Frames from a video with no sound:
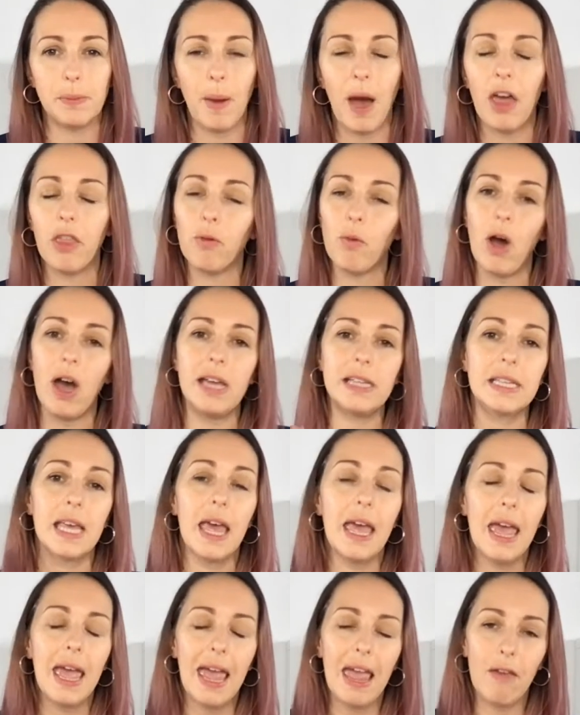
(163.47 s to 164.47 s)
But otherwise,
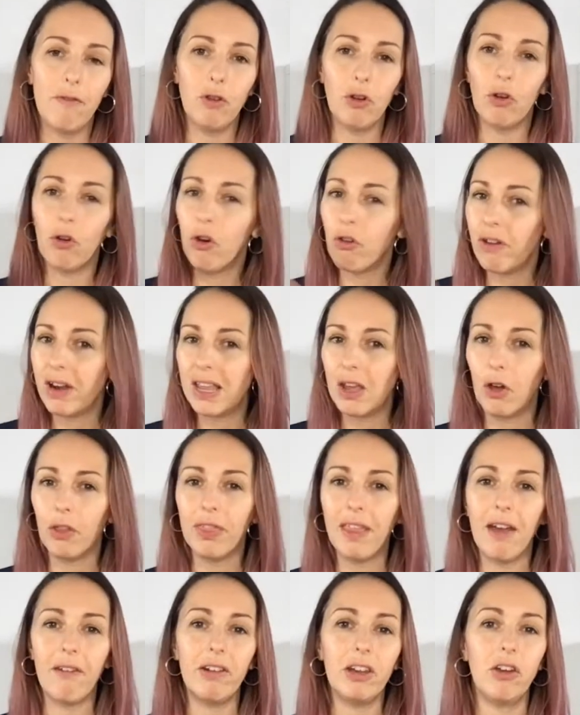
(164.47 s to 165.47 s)
if you're already
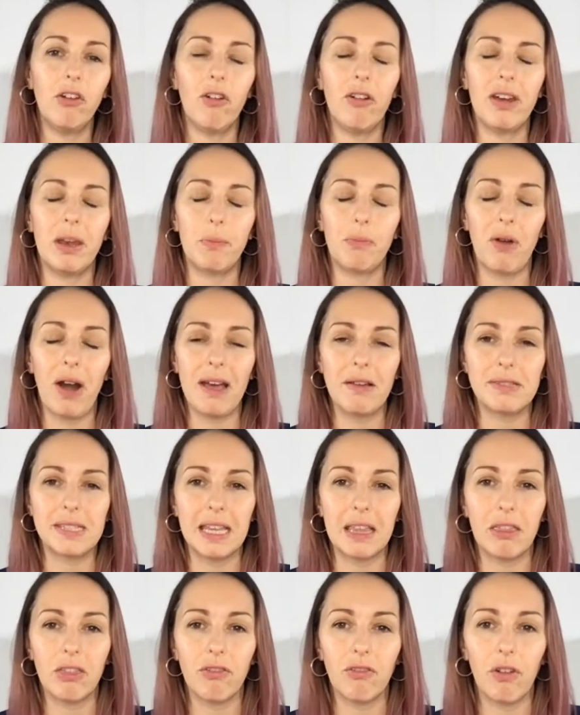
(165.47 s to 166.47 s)
on there and you're already
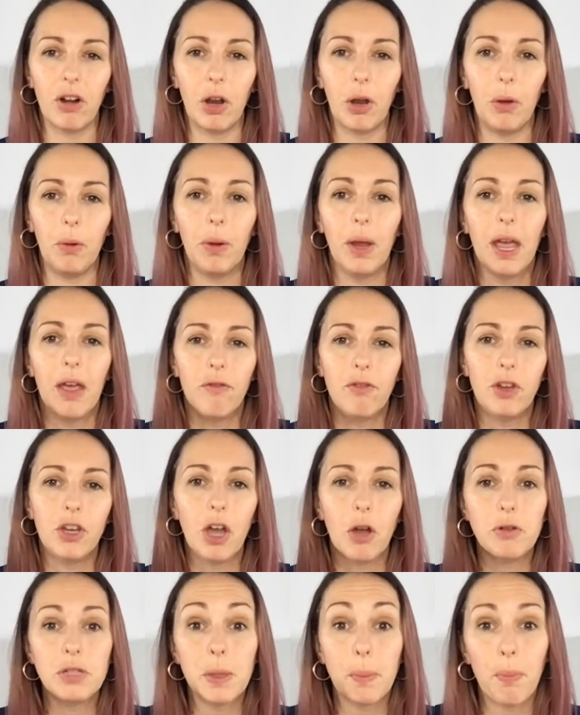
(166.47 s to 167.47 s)
browsing through, if you
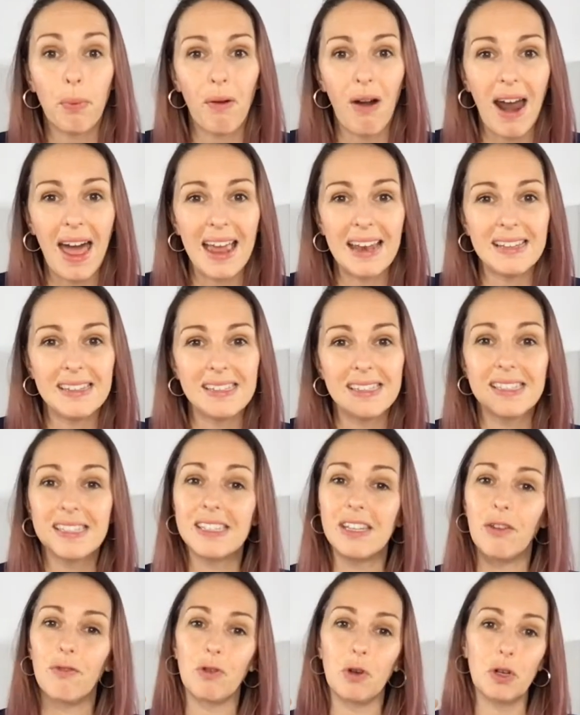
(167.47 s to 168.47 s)
go to
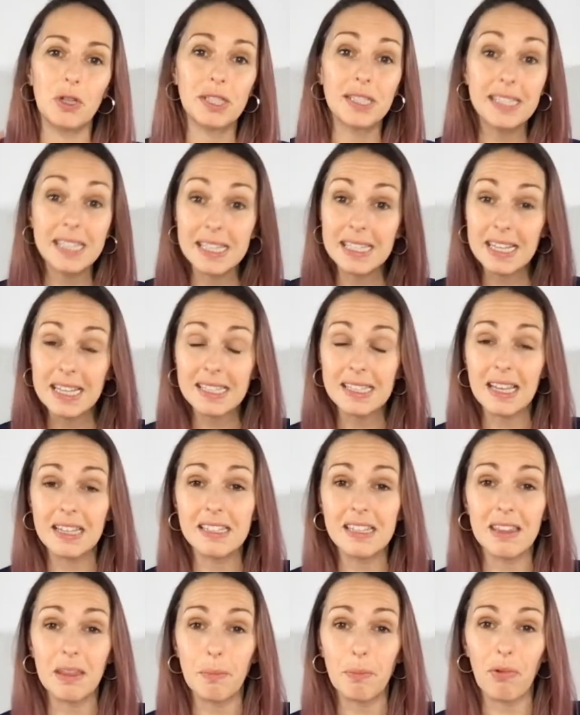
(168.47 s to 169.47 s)
brands, you've got Sizzix
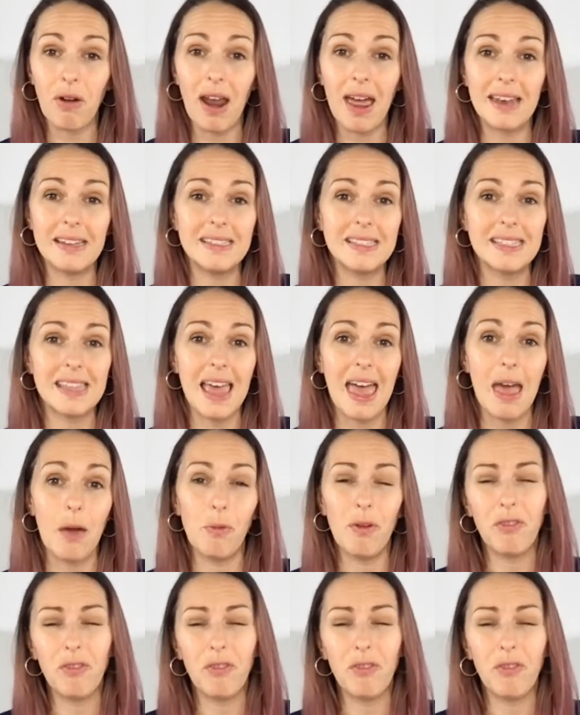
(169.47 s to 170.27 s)
under the brands there.